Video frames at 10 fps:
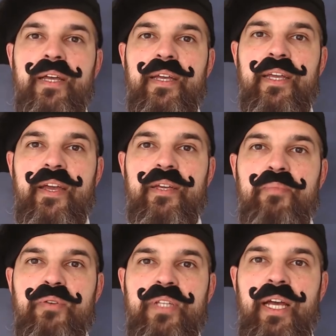Caring
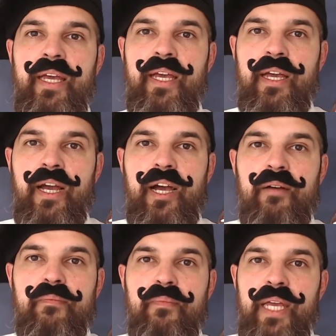Bowtie?
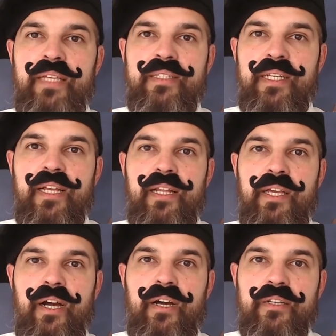Amazingly
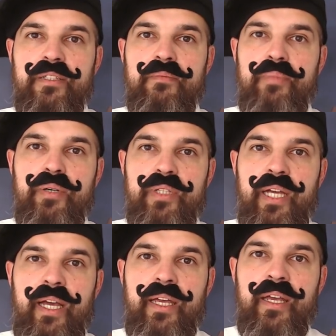awesome
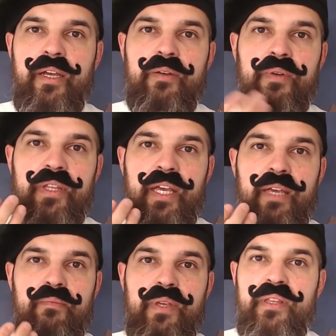Bowtie with a
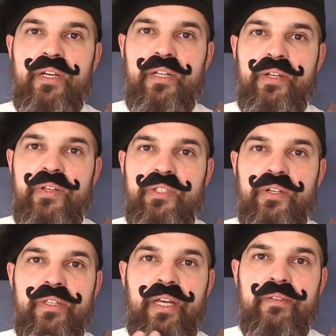mythical creature
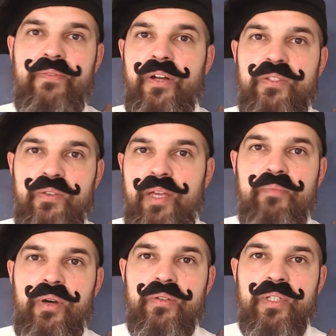that farts
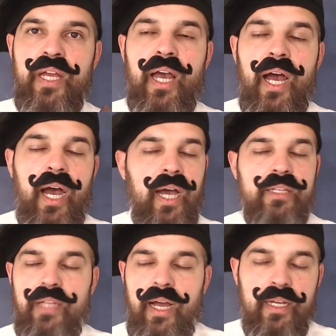rainbows. I
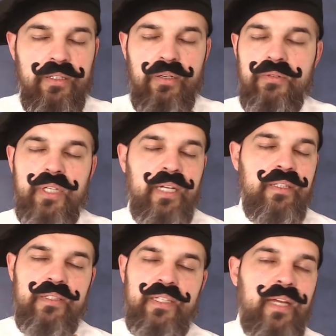don't
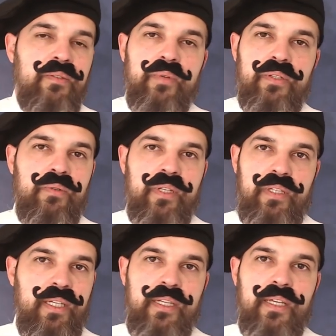understand what you are
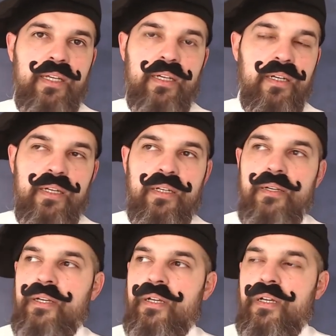thinking.
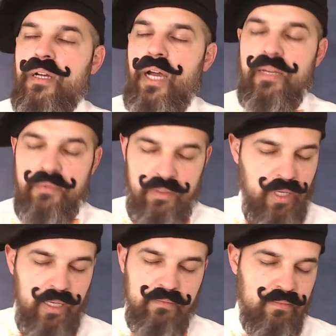
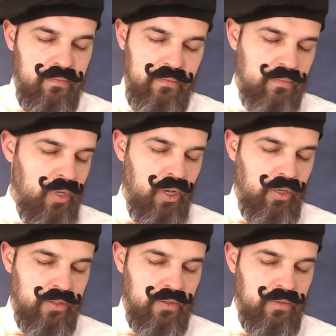I'm lost.
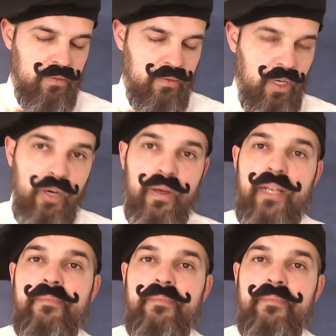Oh well.